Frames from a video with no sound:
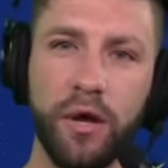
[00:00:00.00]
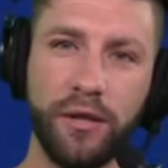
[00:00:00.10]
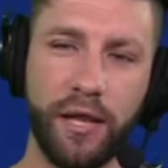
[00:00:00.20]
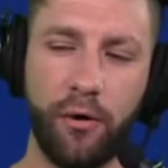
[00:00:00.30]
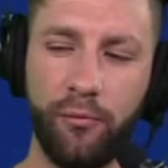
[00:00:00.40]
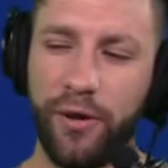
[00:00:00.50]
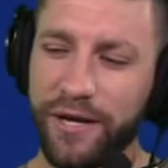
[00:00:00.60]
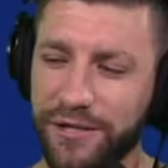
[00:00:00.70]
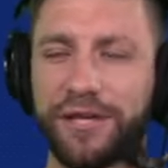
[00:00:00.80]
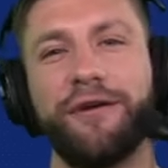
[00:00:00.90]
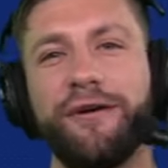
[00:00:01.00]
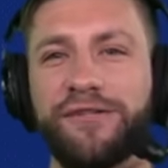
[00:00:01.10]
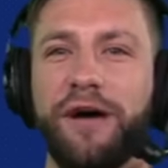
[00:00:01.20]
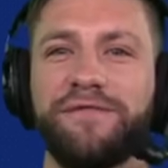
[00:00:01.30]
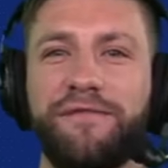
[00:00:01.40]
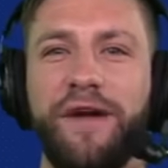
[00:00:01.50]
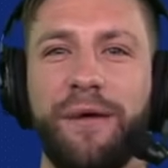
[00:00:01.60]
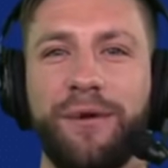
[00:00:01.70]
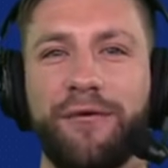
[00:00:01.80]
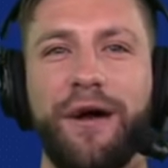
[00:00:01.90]
Now, we consider ourselves a
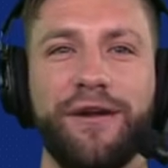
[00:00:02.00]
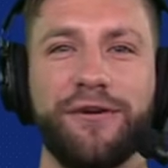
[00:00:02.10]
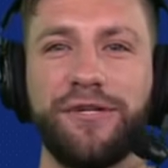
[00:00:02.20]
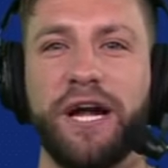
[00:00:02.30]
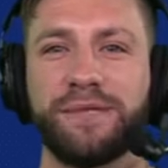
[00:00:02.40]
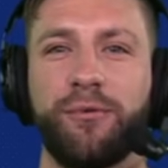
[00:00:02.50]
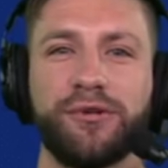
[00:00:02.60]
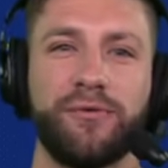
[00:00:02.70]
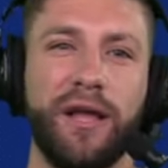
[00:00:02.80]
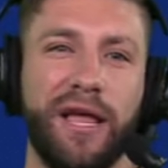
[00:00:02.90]
family around here at Chat Sports, right?